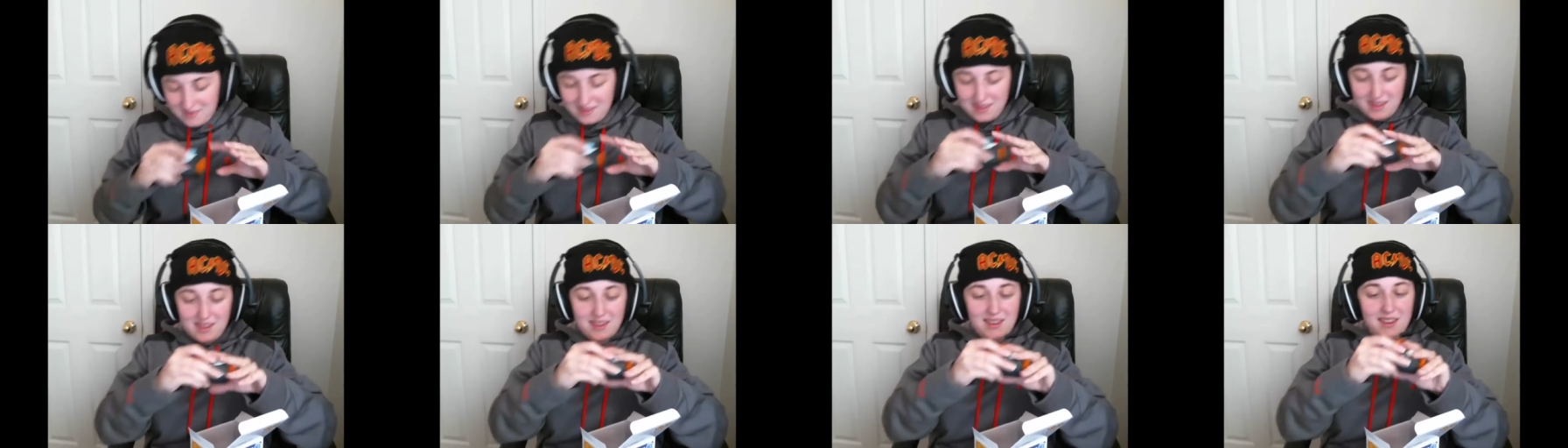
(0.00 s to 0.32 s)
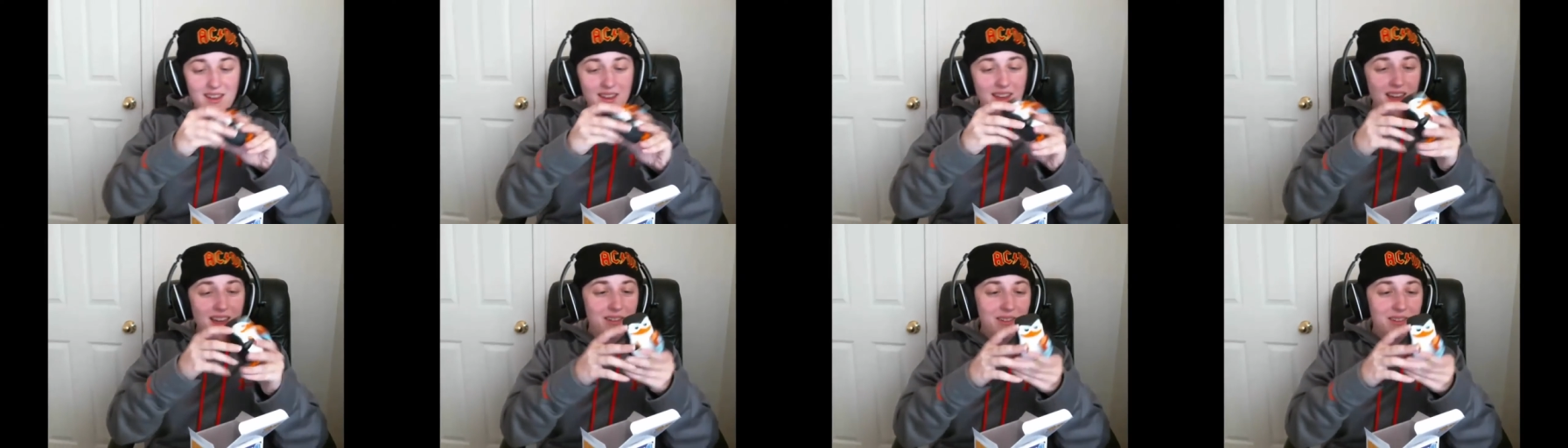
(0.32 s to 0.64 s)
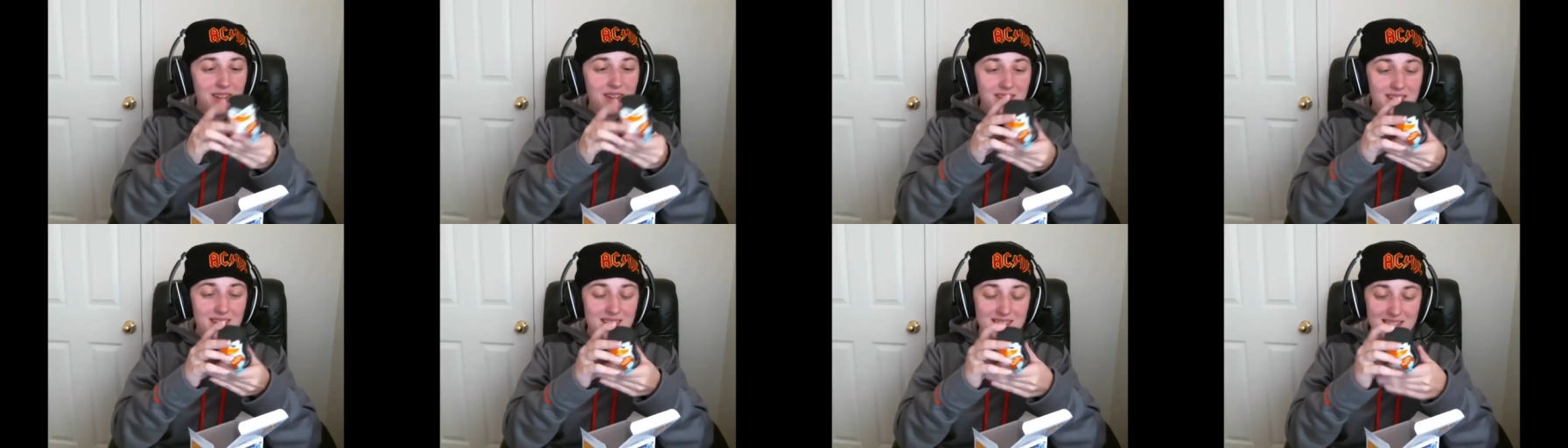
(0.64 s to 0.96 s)
Look how
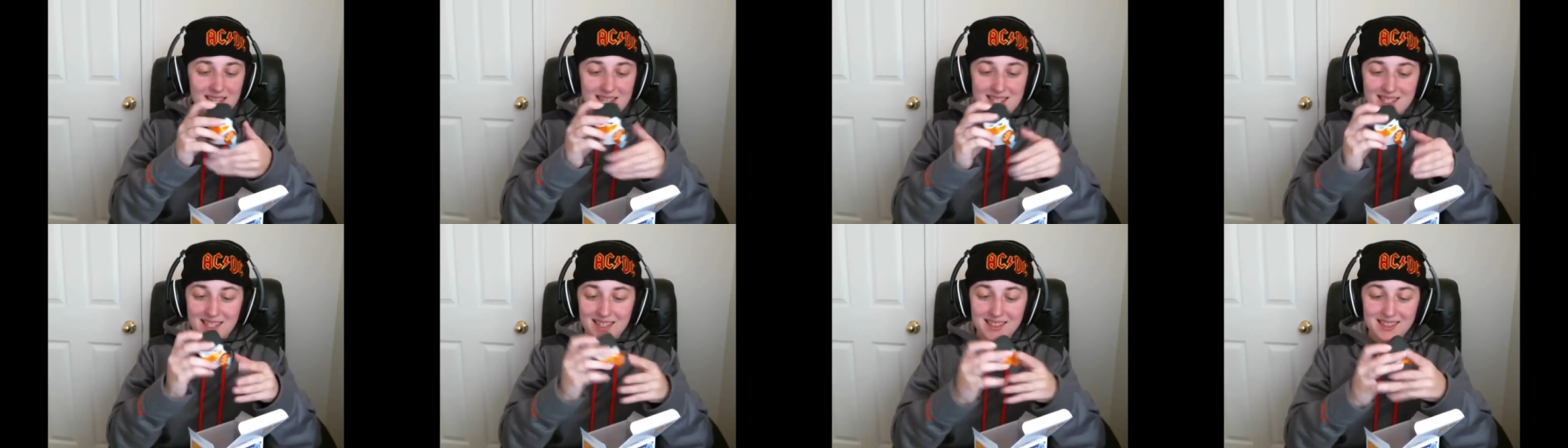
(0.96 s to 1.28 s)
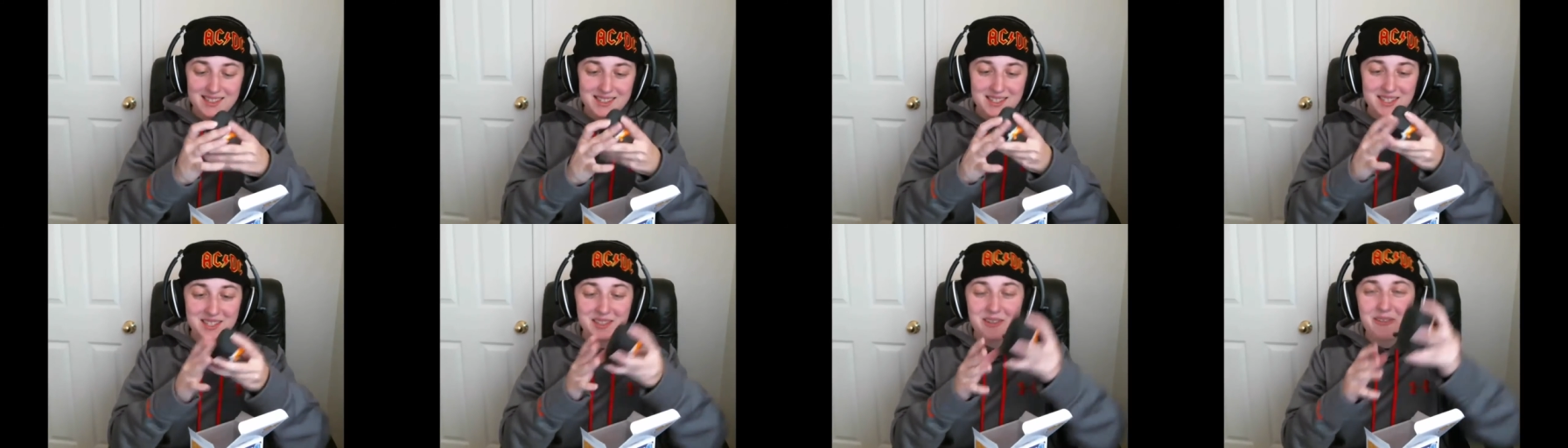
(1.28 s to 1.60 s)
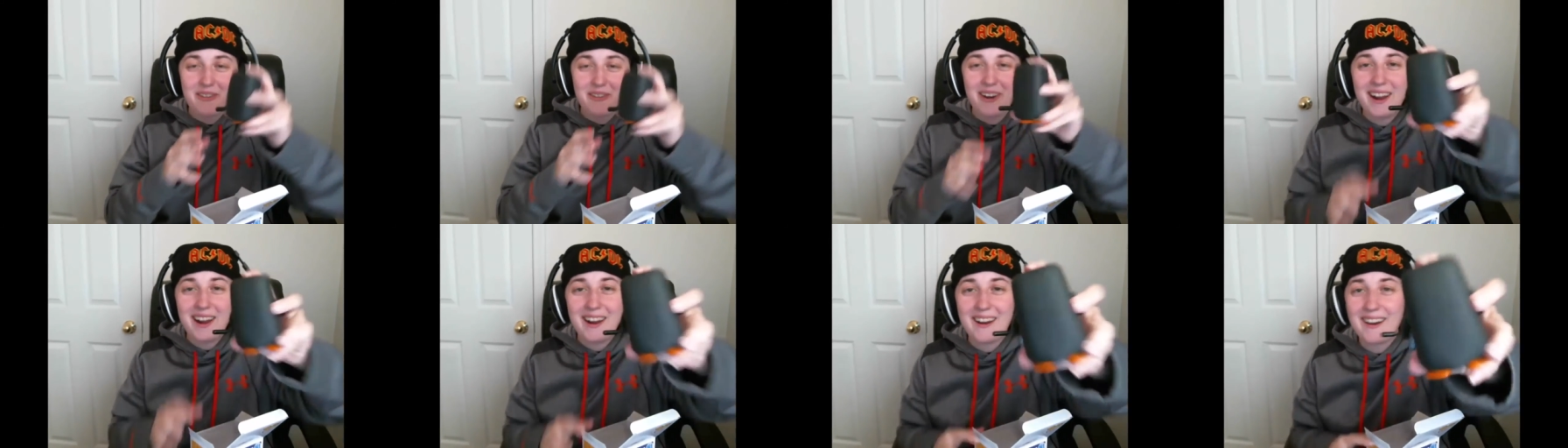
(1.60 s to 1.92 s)
cute he he's like a
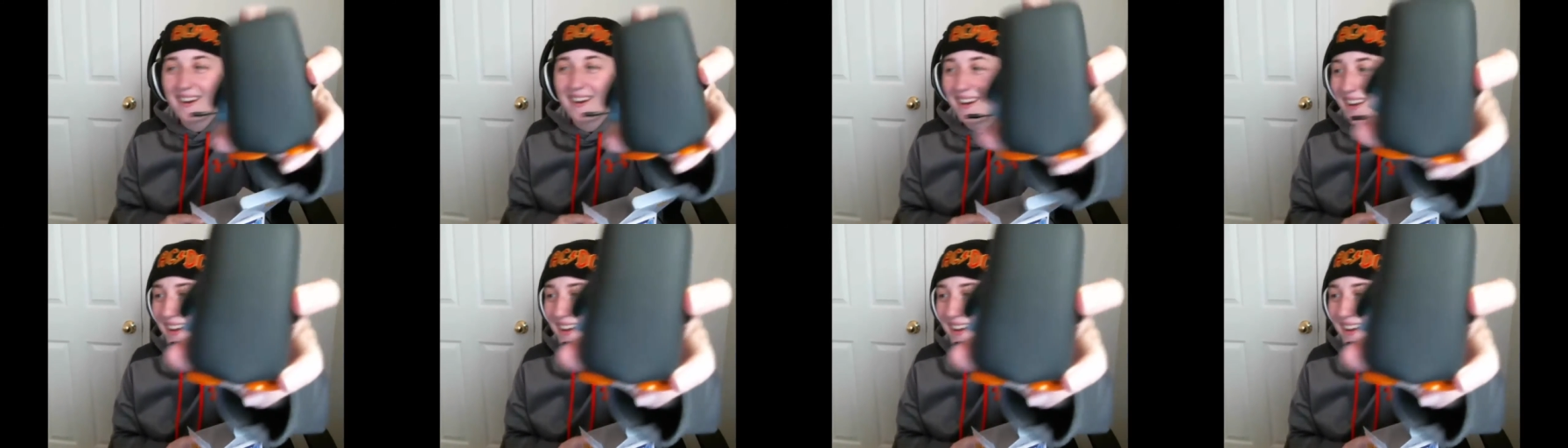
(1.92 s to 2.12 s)
square.